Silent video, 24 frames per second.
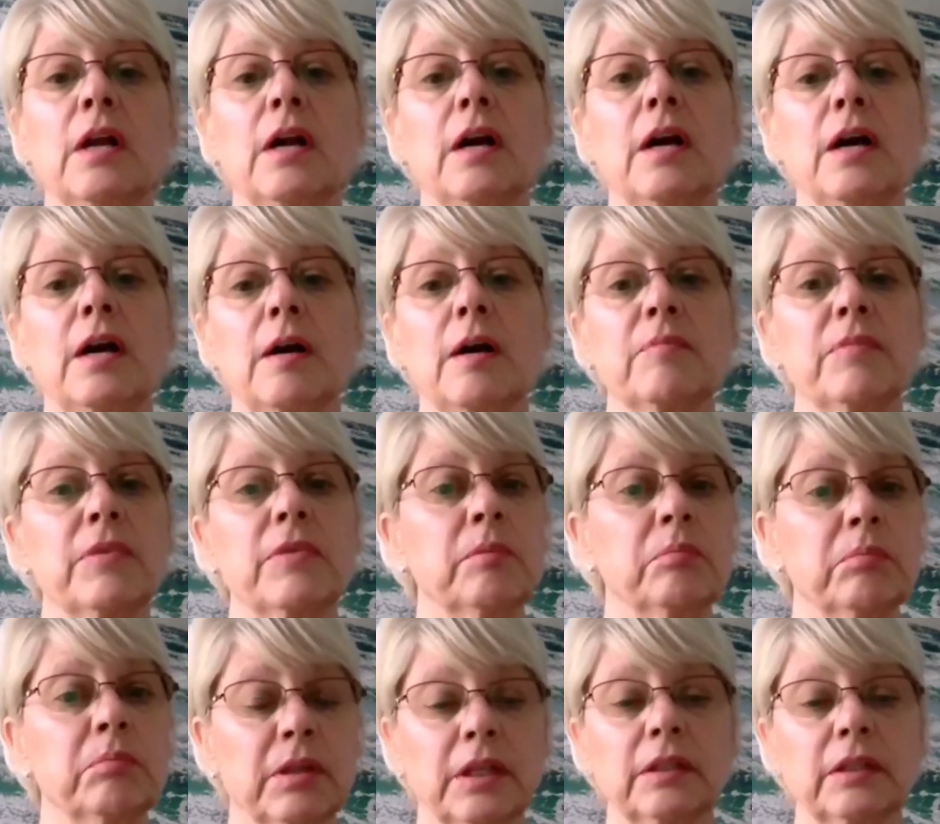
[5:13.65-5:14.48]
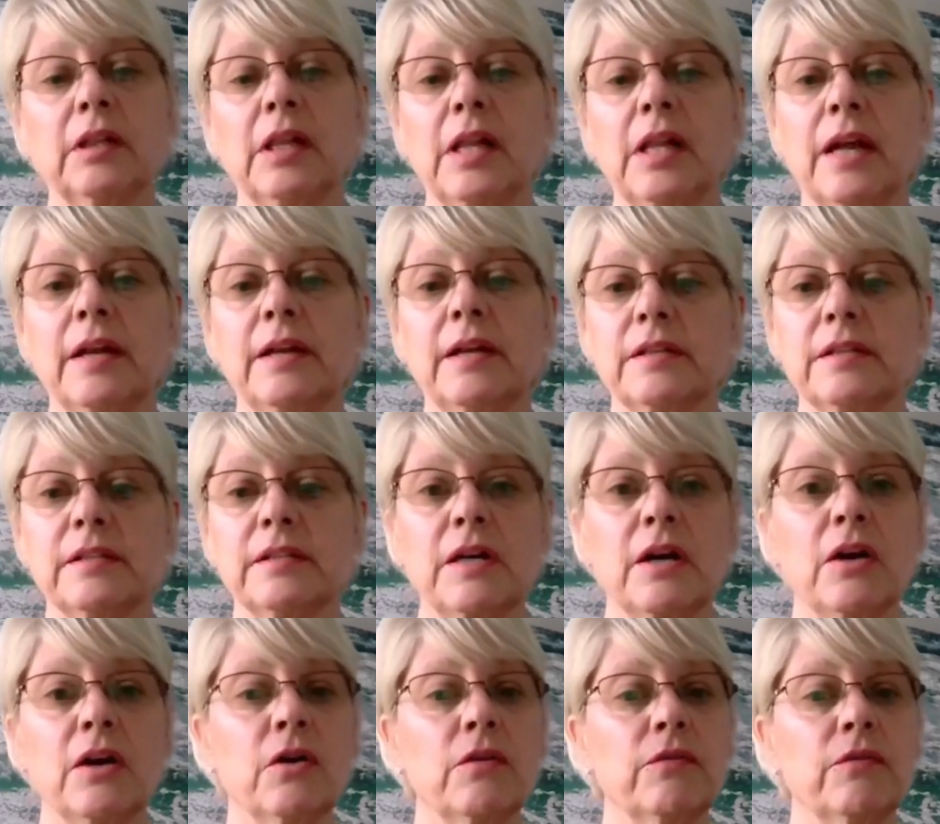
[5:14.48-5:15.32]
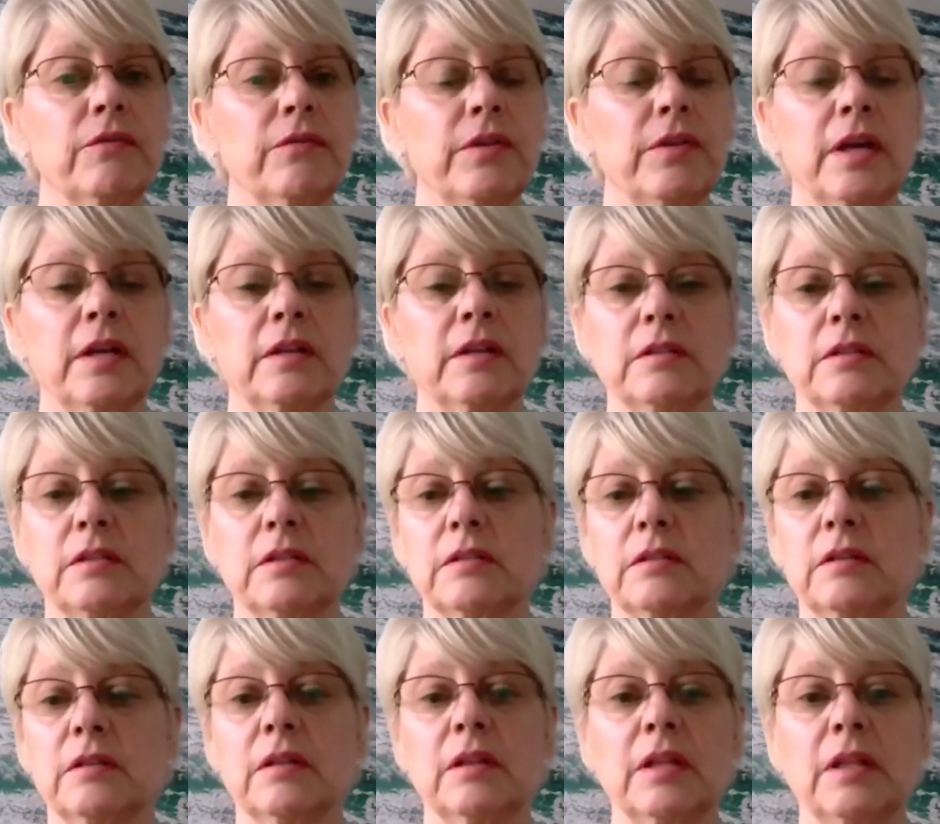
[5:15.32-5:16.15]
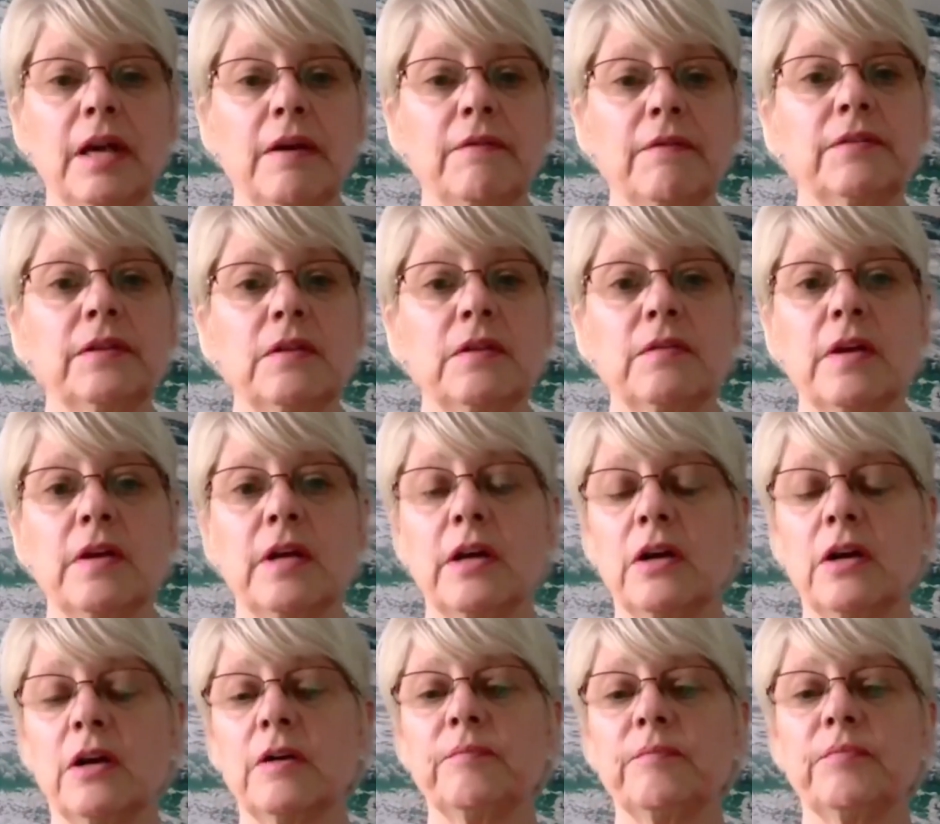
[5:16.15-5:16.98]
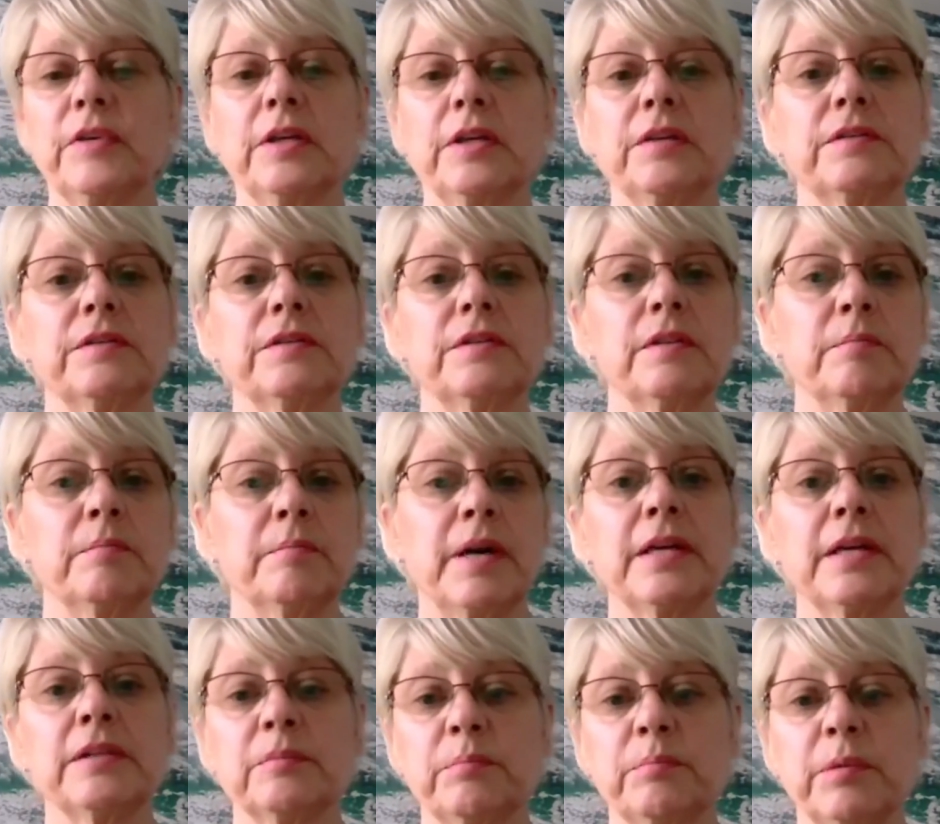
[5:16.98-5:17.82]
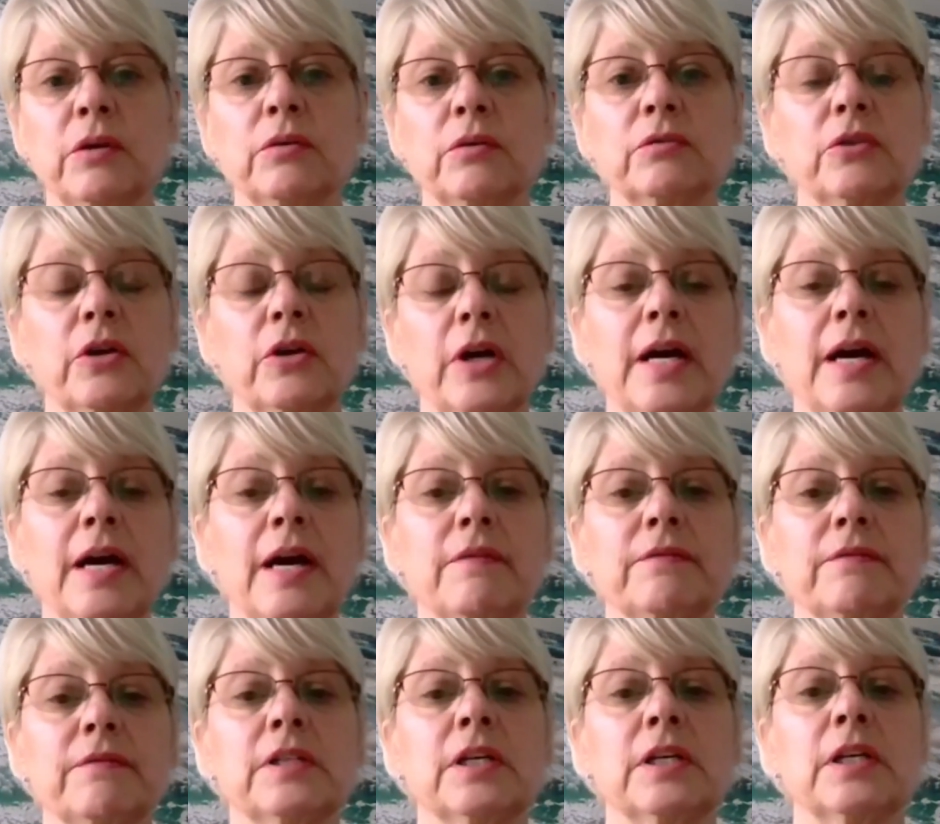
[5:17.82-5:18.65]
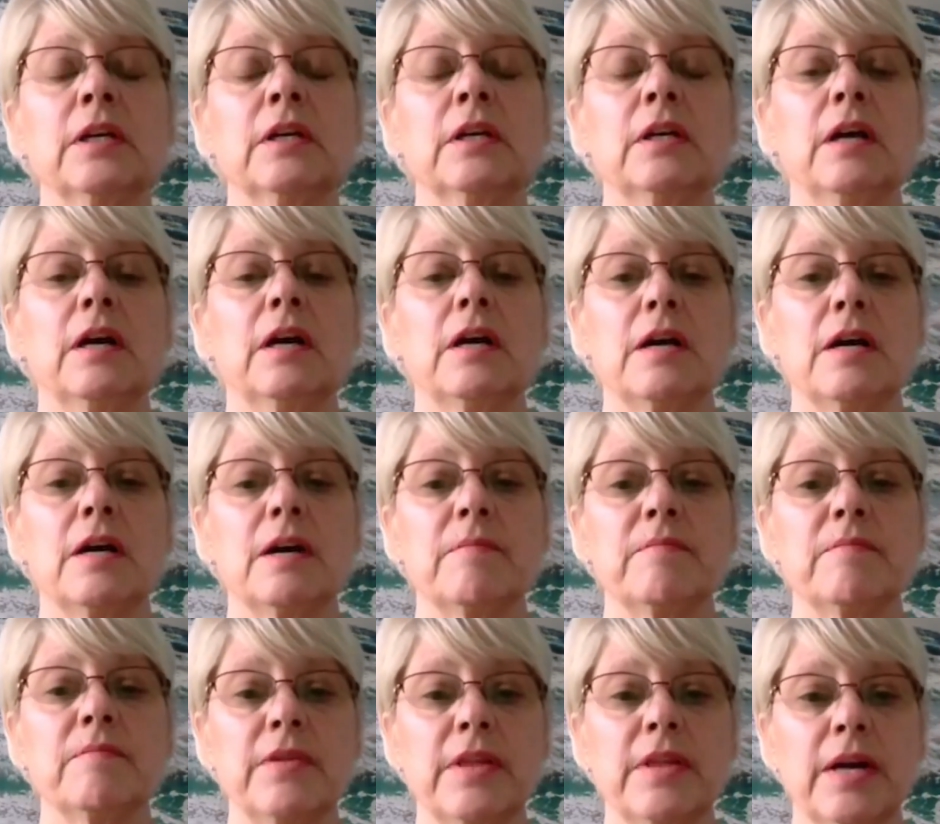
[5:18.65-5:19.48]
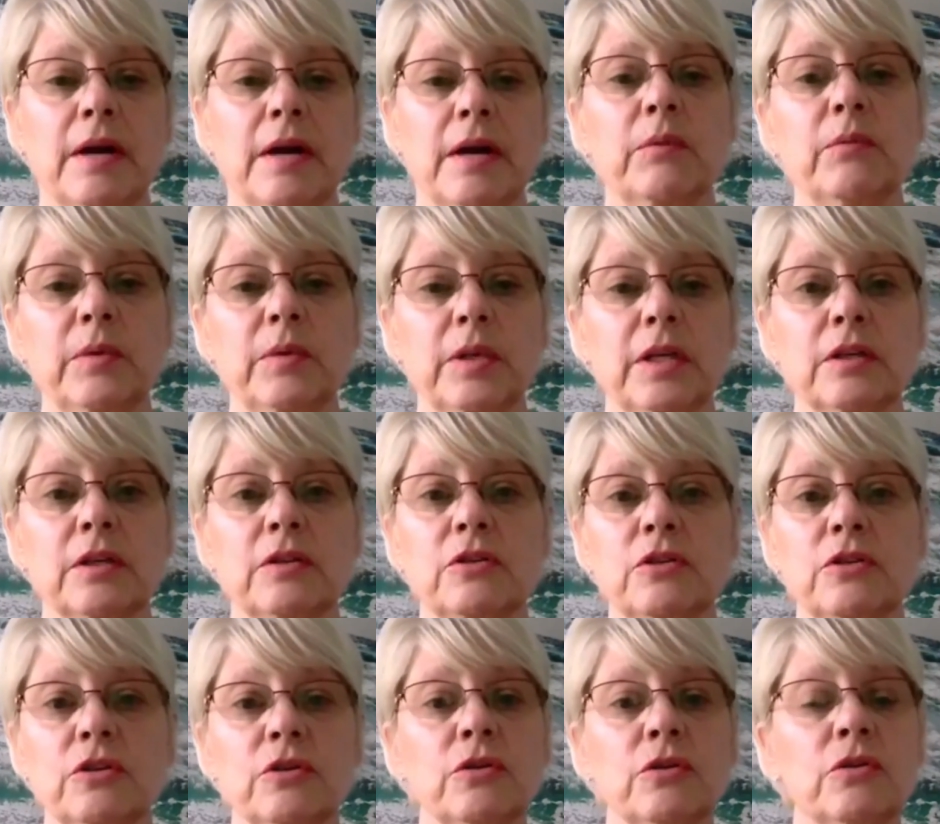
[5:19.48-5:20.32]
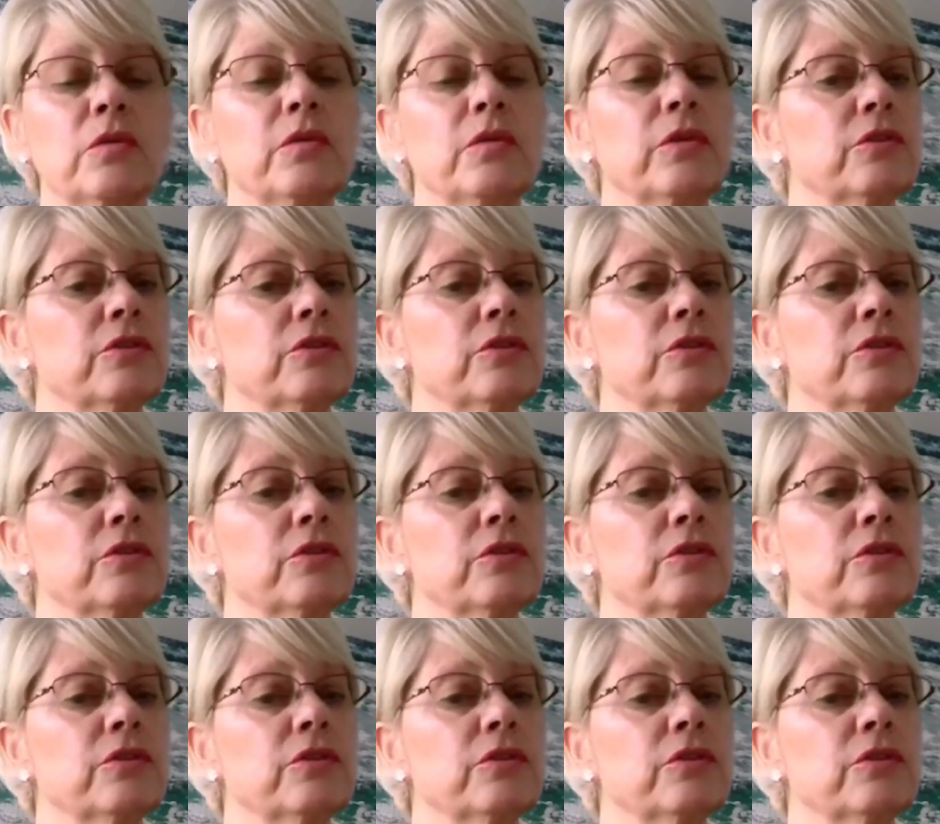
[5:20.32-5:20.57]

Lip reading: The blood clot itself that's left in there is the best bone graft that we can do.